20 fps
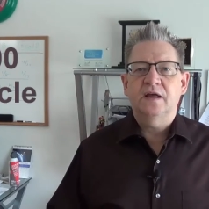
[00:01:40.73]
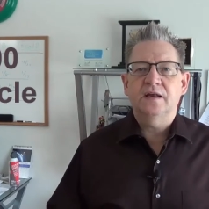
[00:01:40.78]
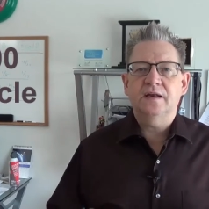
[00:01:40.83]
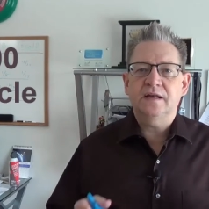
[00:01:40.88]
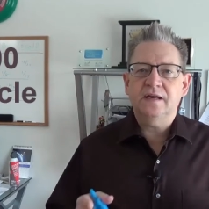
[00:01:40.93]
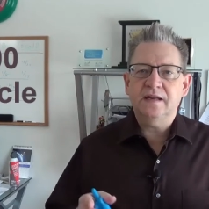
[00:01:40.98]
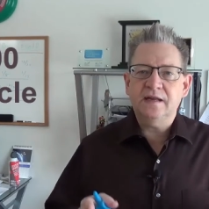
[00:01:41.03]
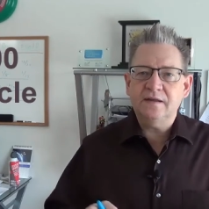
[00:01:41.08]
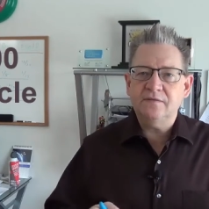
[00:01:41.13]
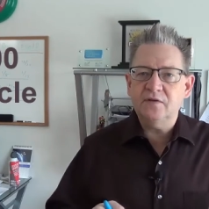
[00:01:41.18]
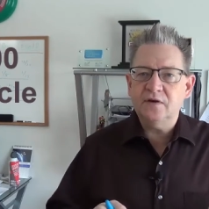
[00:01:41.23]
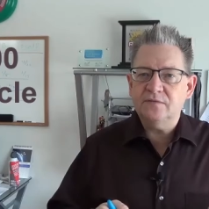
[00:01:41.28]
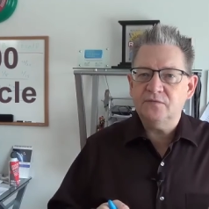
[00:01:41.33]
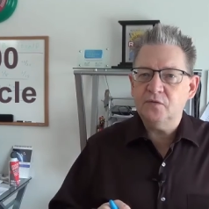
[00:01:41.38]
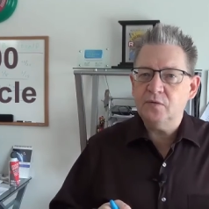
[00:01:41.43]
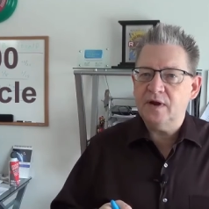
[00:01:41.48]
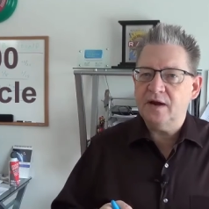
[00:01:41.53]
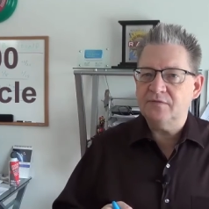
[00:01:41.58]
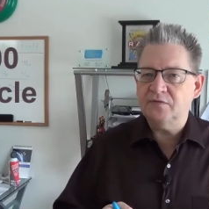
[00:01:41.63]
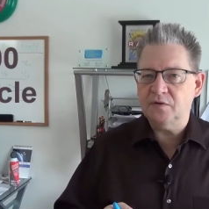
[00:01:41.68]
And even if
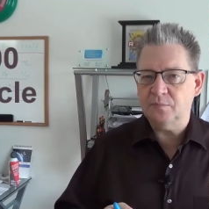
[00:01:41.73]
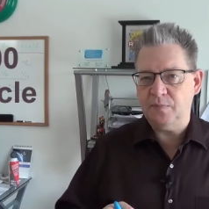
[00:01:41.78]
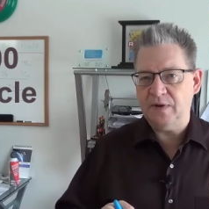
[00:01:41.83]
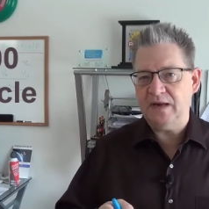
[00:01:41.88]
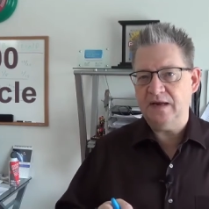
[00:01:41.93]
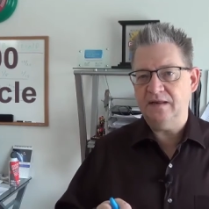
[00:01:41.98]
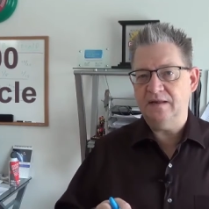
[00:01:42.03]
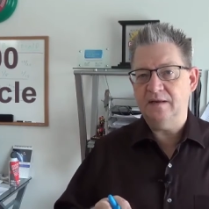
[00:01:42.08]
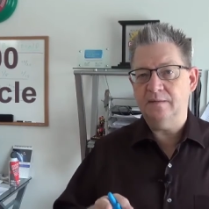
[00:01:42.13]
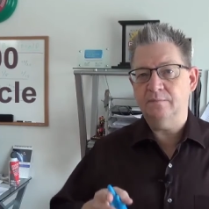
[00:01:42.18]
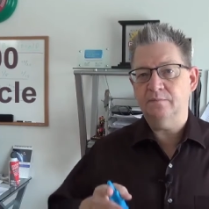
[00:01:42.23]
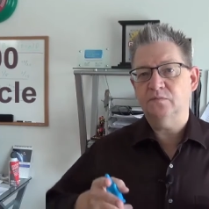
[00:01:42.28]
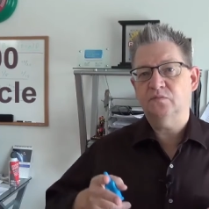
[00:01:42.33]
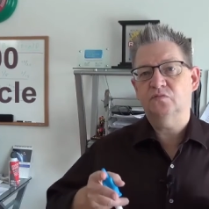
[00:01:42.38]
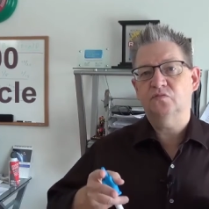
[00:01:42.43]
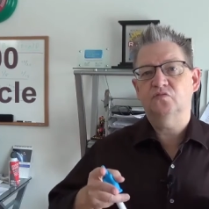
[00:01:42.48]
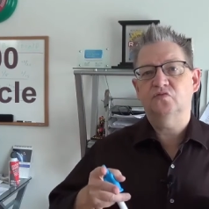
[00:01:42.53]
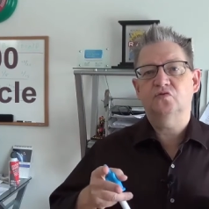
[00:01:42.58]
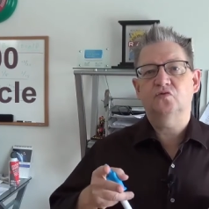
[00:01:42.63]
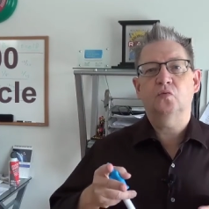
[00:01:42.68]
you have to pay them
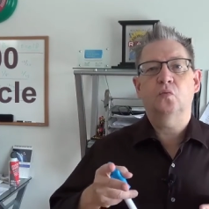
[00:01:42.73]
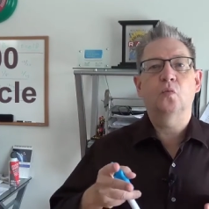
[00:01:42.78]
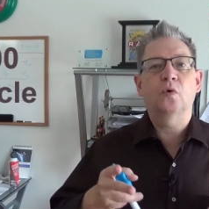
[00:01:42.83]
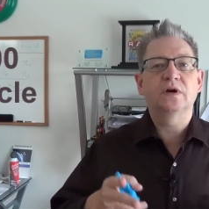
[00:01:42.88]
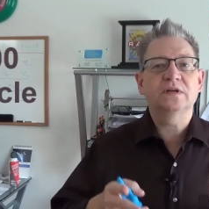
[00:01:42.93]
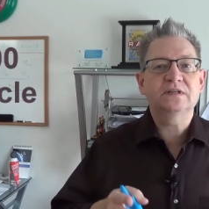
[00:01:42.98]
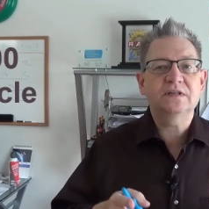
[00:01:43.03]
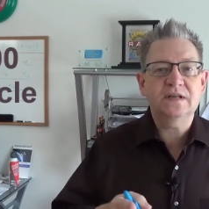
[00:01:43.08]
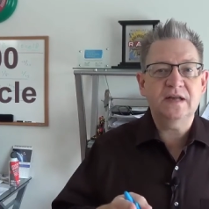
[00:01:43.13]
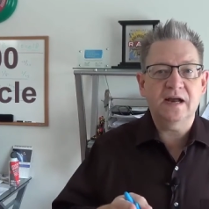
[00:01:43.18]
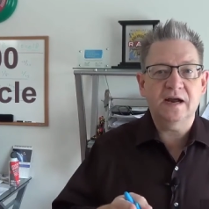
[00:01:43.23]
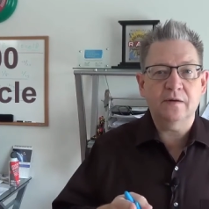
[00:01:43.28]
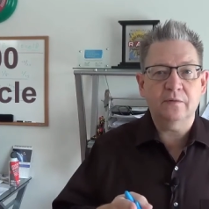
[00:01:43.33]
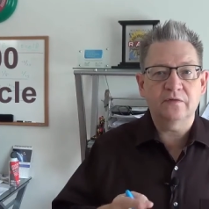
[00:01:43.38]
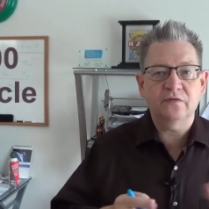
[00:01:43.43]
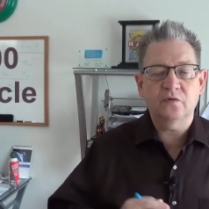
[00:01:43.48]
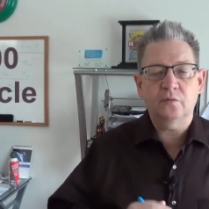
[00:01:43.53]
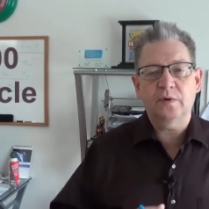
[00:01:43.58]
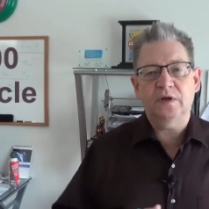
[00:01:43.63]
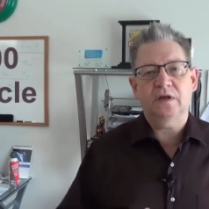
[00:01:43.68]
20
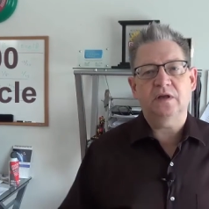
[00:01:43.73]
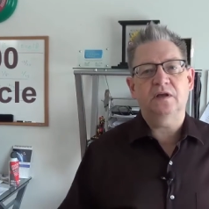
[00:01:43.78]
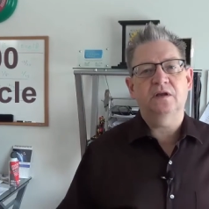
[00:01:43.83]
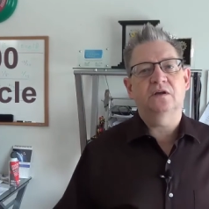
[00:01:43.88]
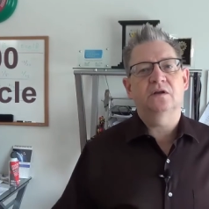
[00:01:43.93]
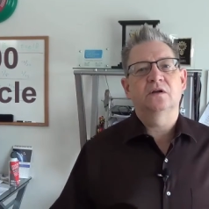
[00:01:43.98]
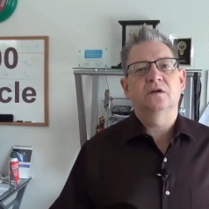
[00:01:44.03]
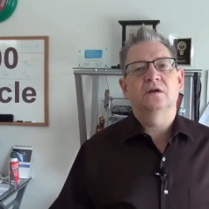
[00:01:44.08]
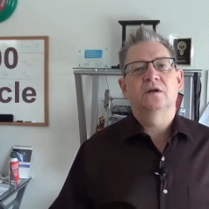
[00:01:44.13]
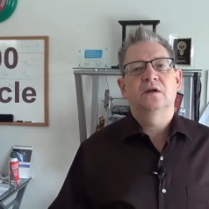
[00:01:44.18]
hours a week,